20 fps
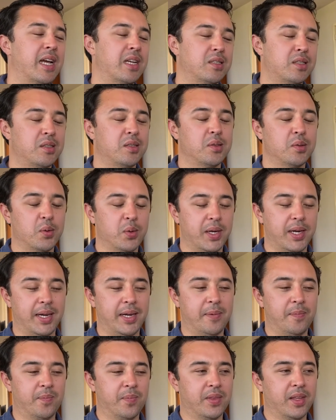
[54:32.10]
nice to
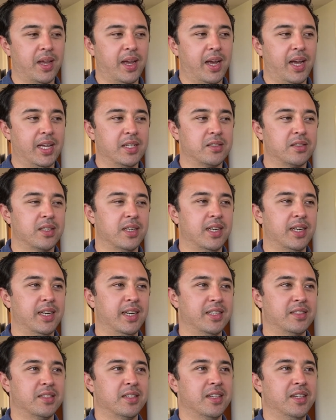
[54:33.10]
as
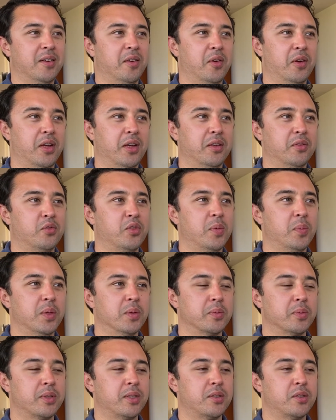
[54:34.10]
a
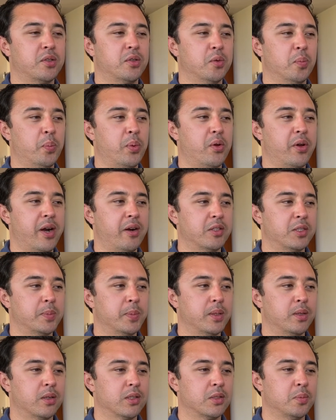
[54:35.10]
tribute to Paul Harris,
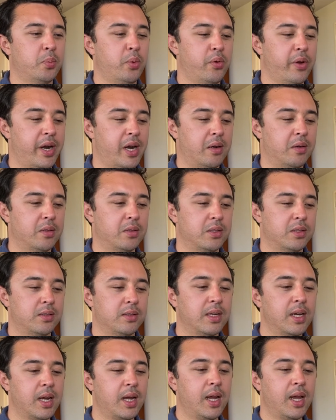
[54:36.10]
because Paul
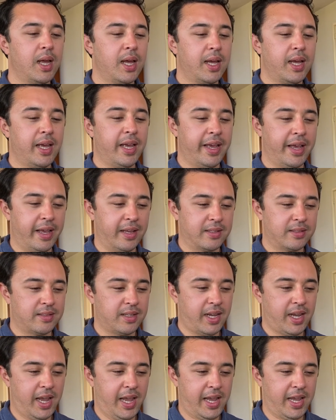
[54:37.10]
Harris
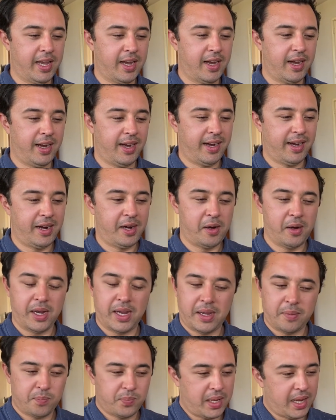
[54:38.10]
is
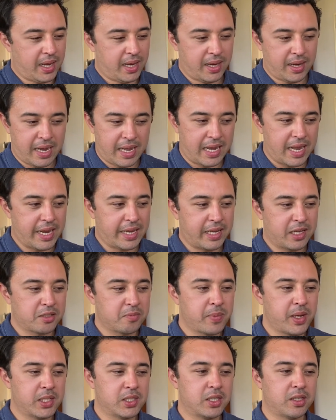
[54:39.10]
I like
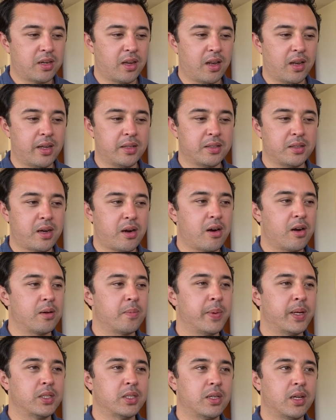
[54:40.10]
his magic a lot,
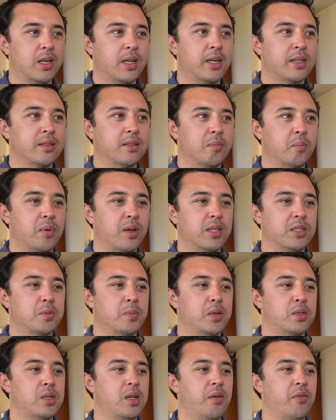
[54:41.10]
card magic a lot,
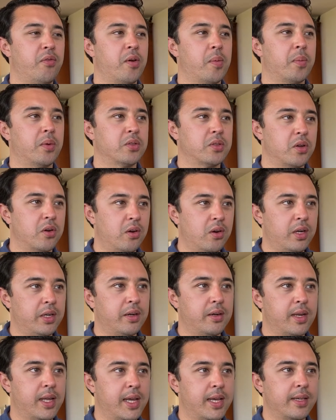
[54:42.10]
especially from his
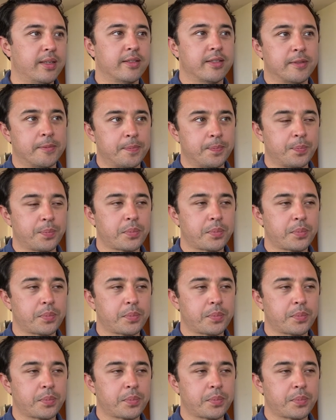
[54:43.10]
earlier days,